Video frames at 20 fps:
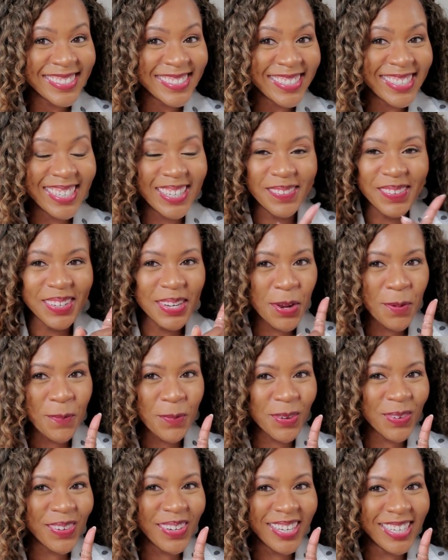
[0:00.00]
Even
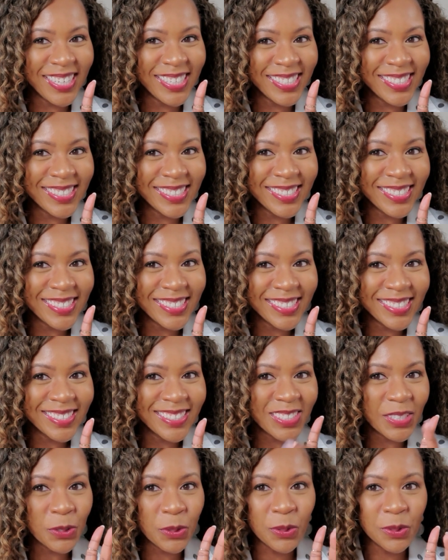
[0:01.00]
number 1,
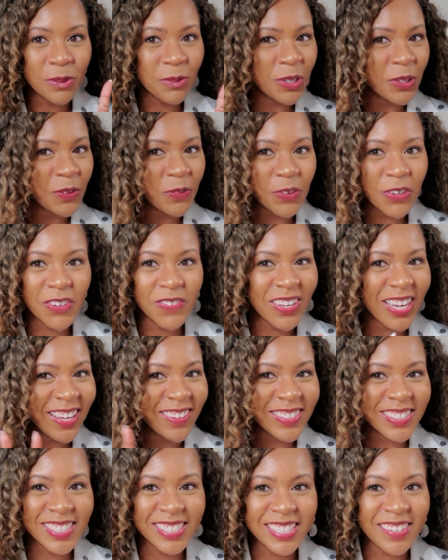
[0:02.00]
2, 3, 4,
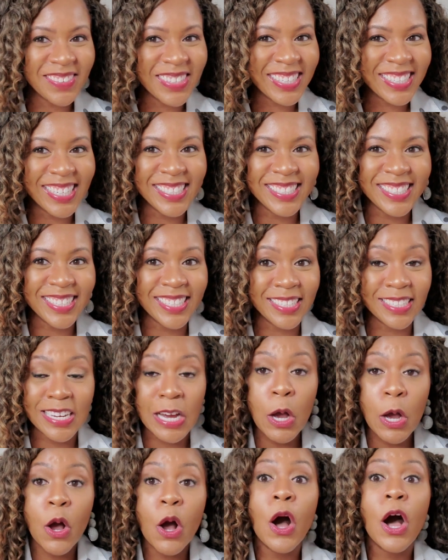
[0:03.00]
5, 6, 7, 8, 9, 10.
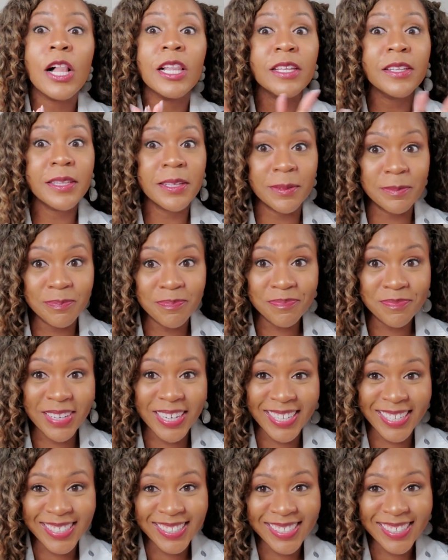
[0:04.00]
All of them.
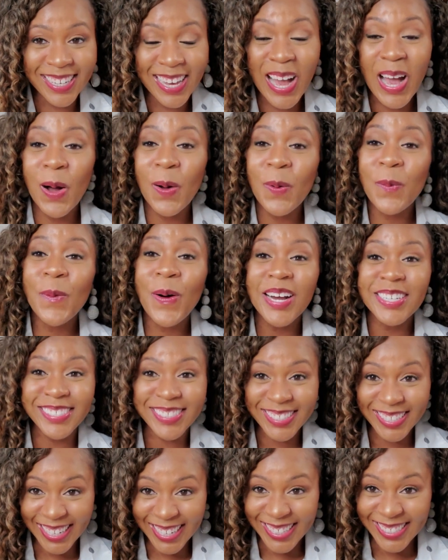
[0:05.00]
Wash
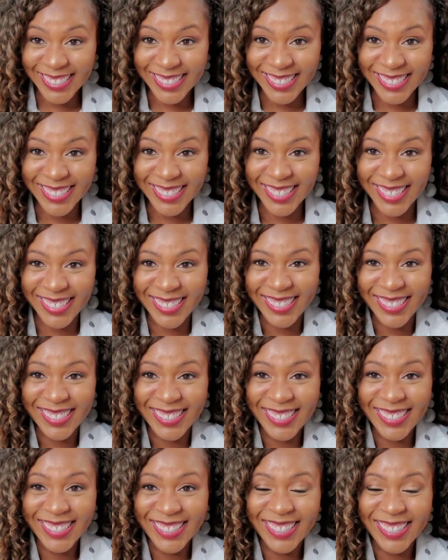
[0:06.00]
your hands.
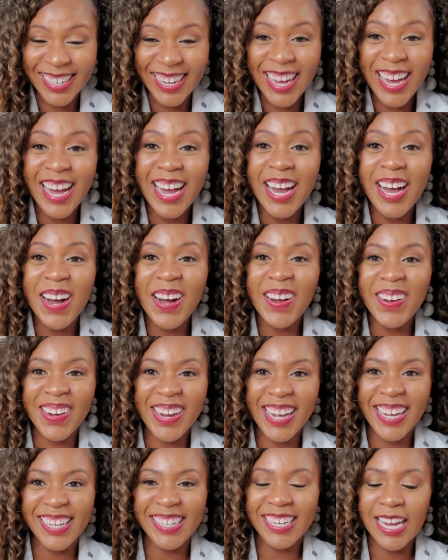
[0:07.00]
All
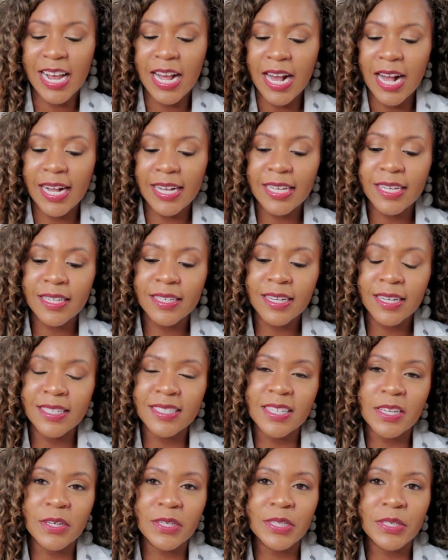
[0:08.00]
right. I cannot
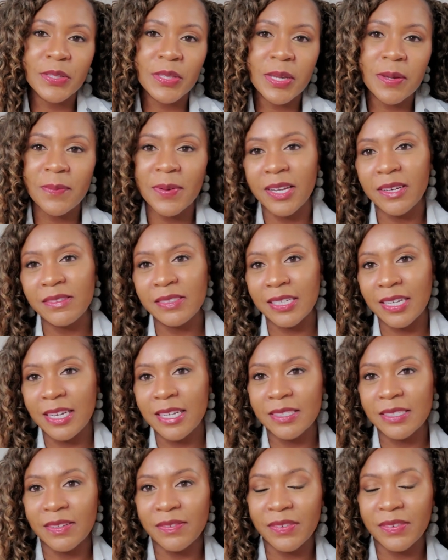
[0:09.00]
tell you the amount of
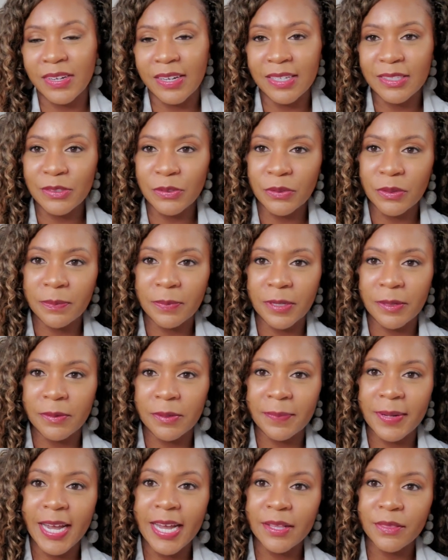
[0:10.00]
times I've gone to a public
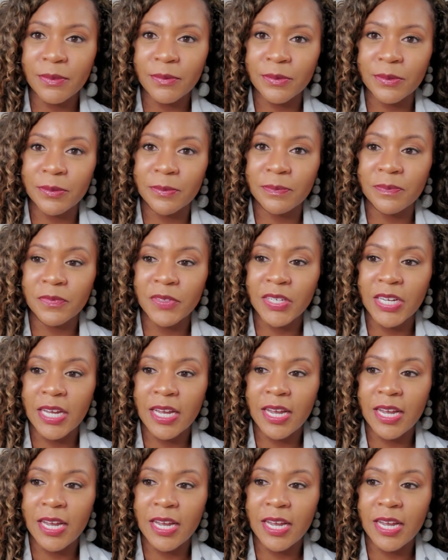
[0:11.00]
bathroom